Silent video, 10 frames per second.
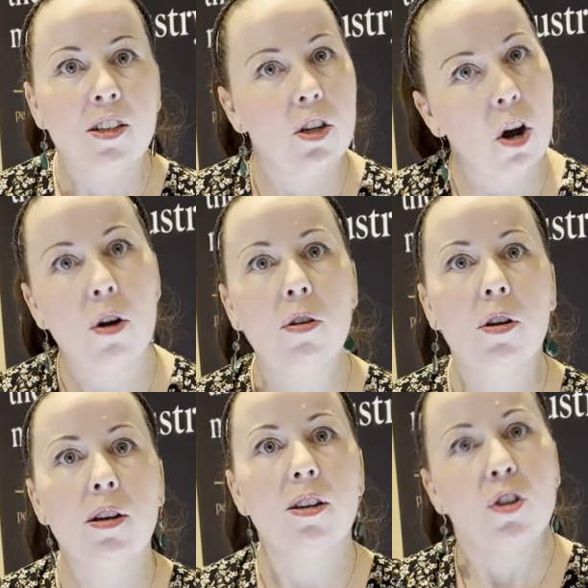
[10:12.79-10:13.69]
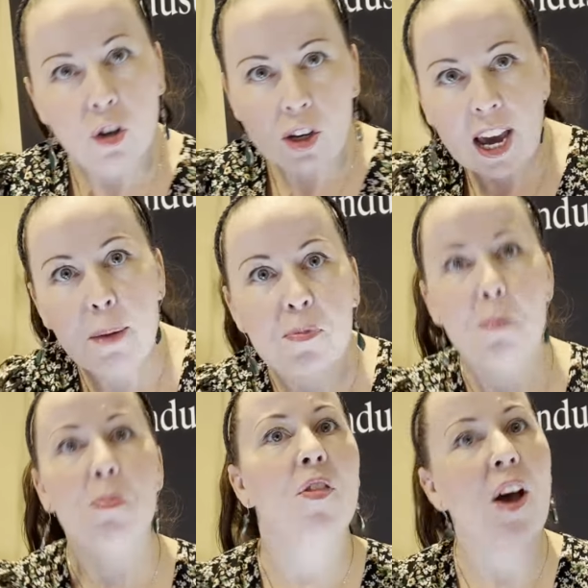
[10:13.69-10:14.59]
You know, you keep
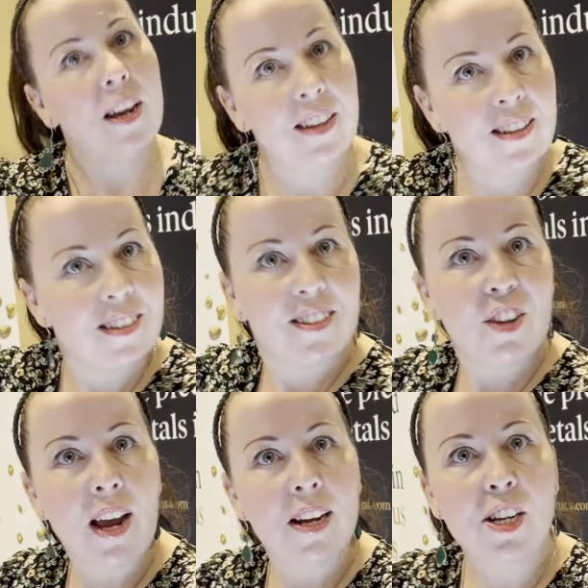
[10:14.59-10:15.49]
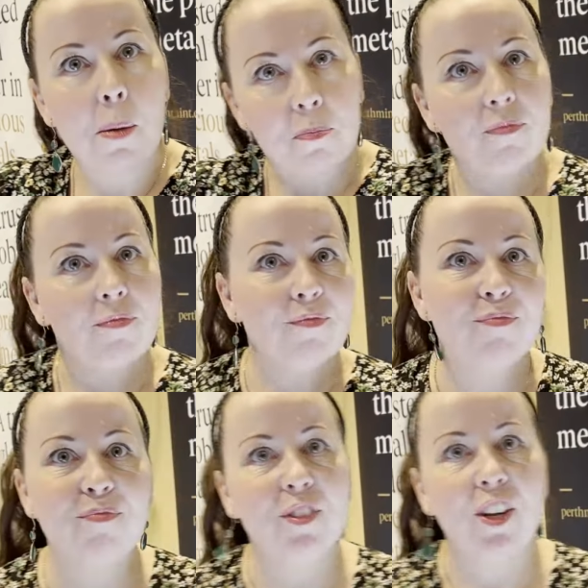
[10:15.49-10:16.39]
them, but they end up, you